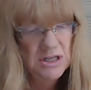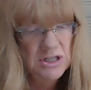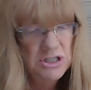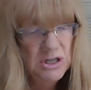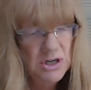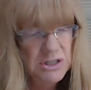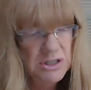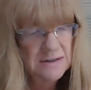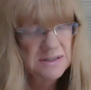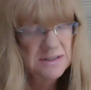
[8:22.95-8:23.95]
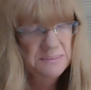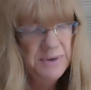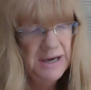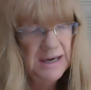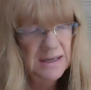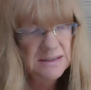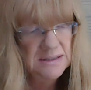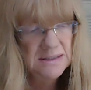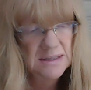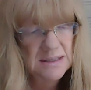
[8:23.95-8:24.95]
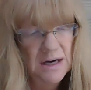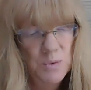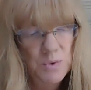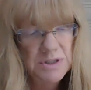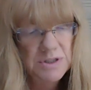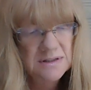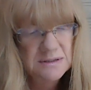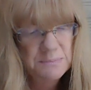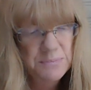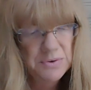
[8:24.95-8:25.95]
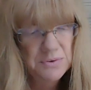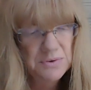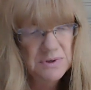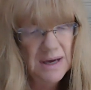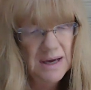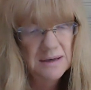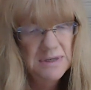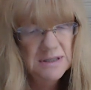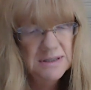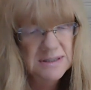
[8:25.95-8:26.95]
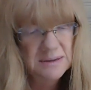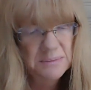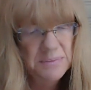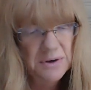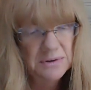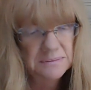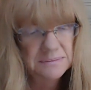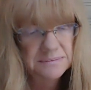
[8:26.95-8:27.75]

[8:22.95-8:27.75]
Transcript: She got out some pans, a wooden spoon, and a mixing bowl.